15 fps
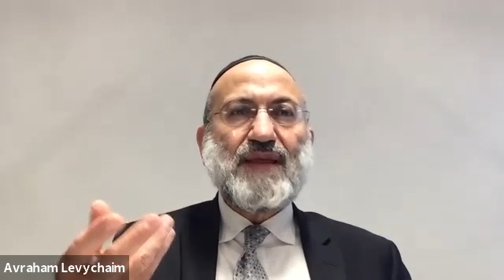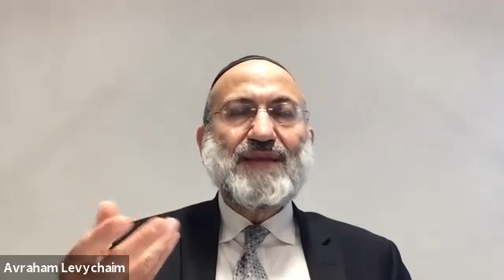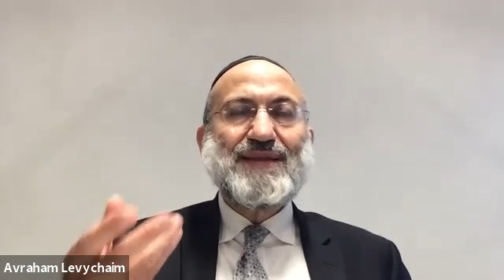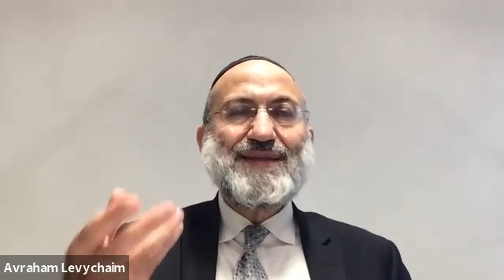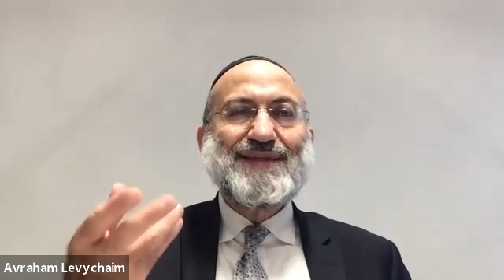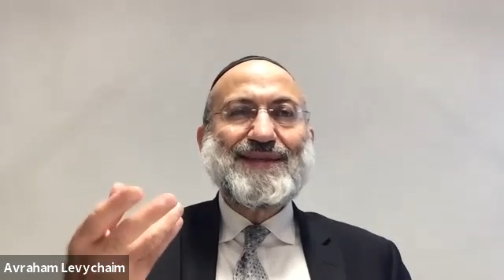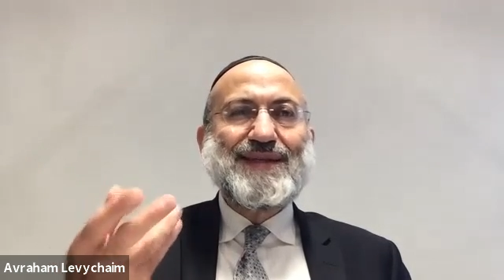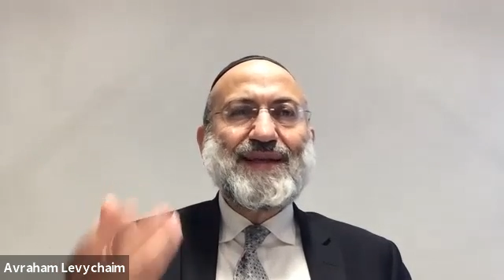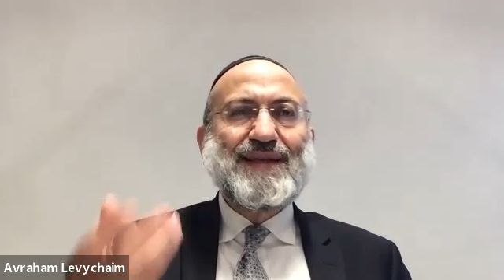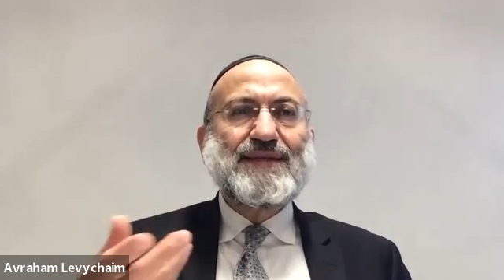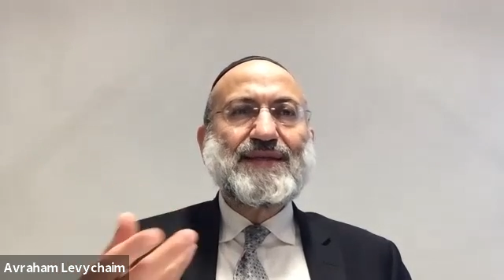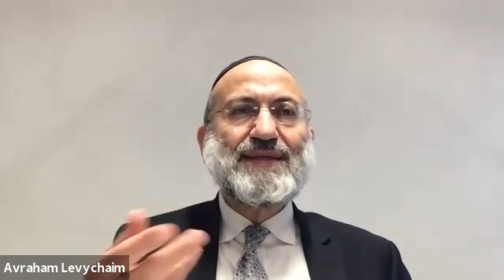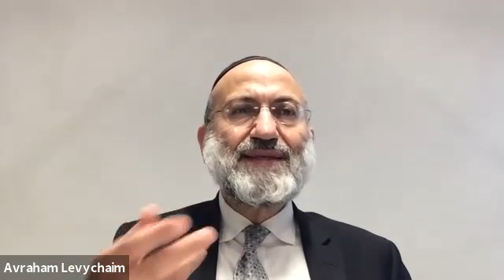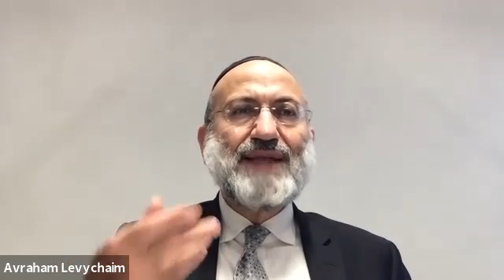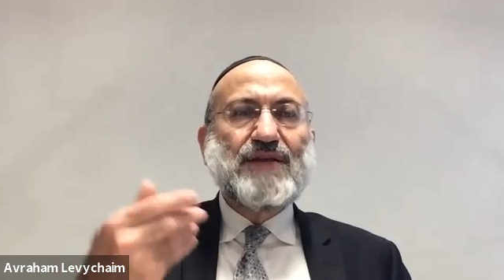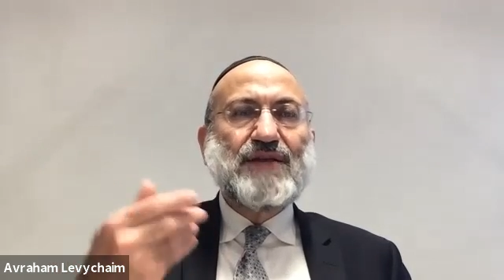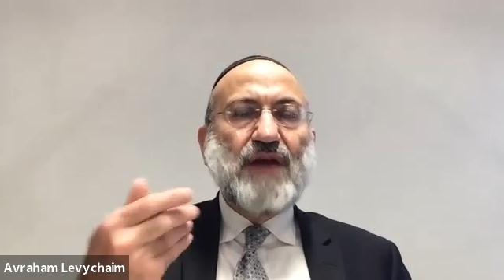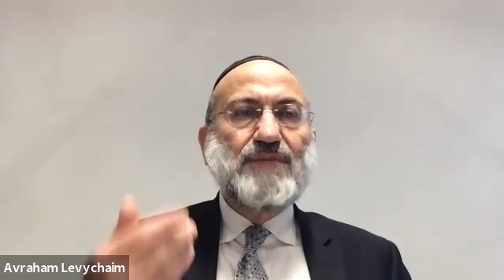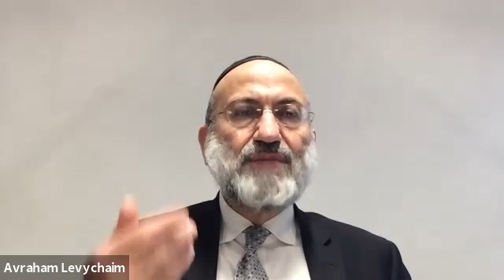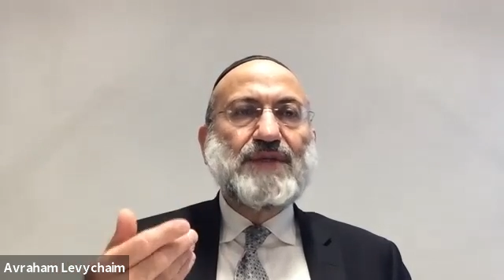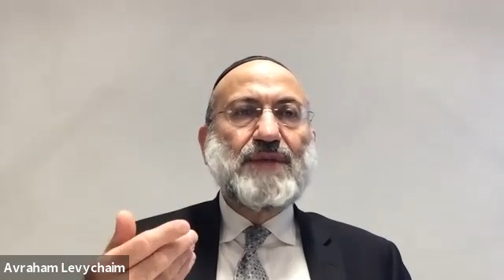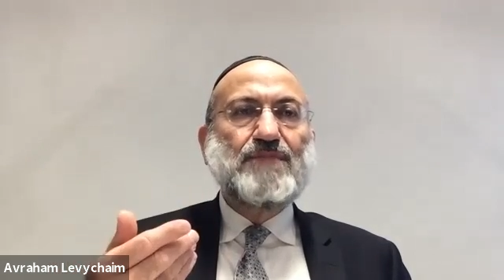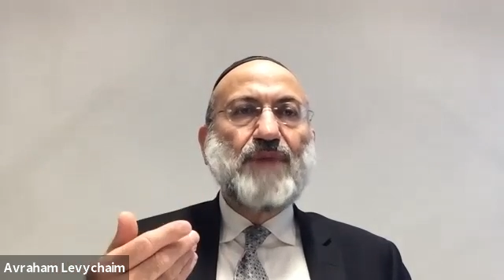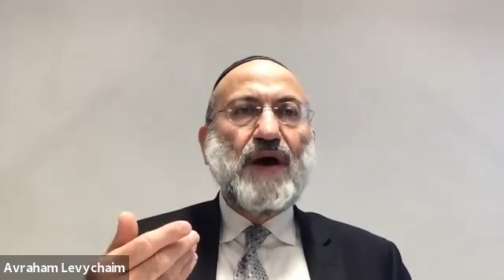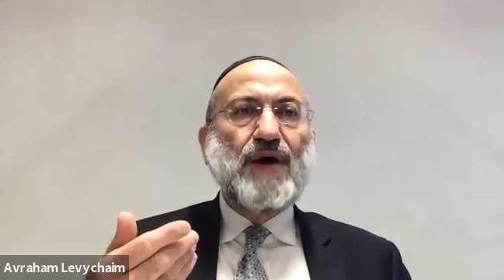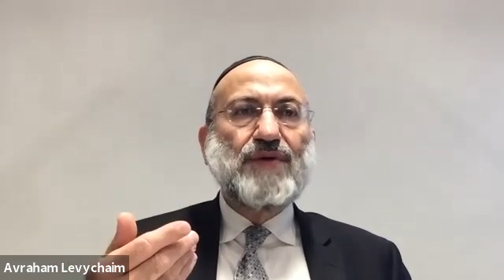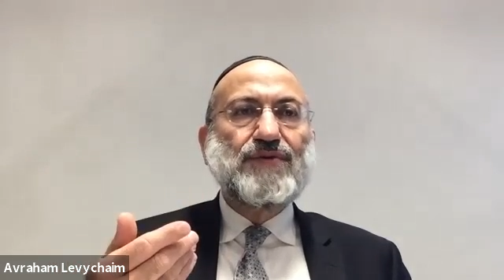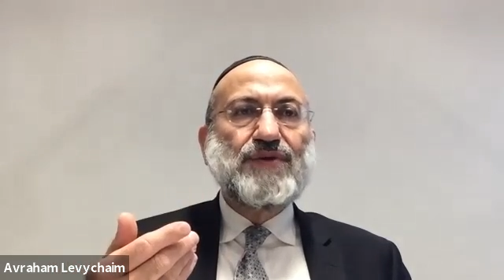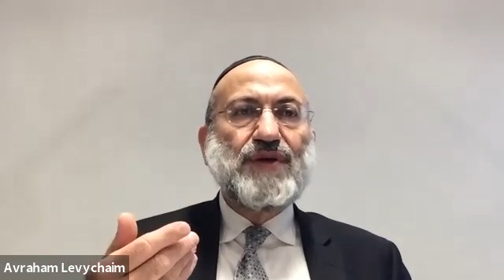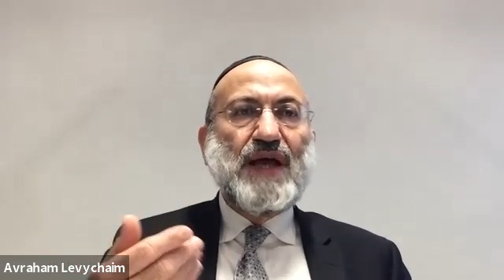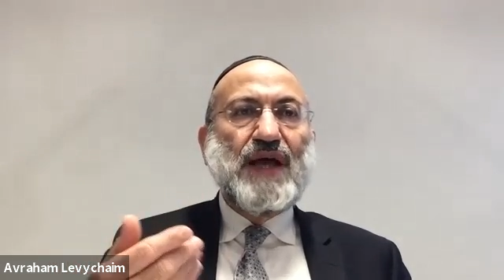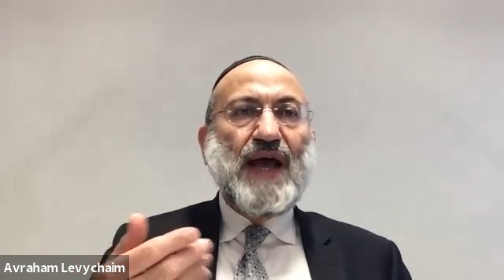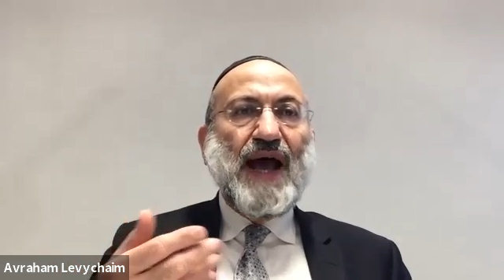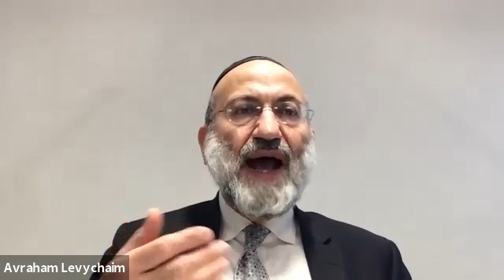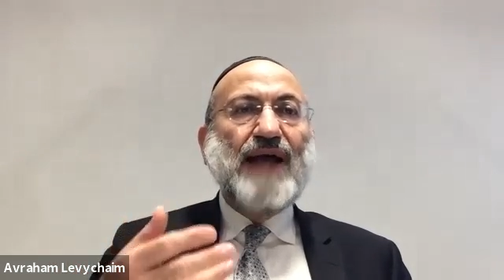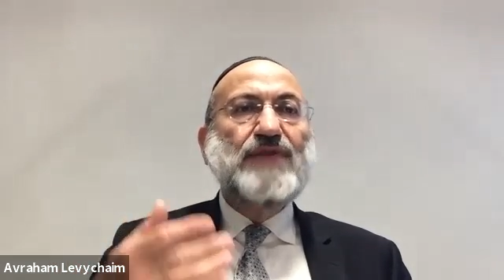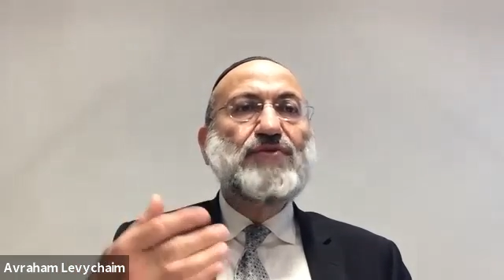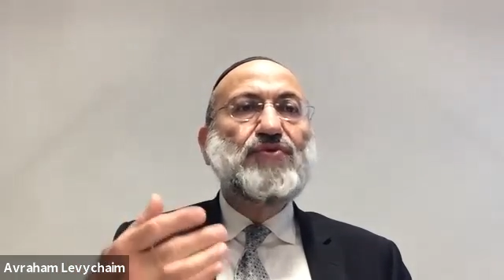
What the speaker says: It's zealousness that comes about and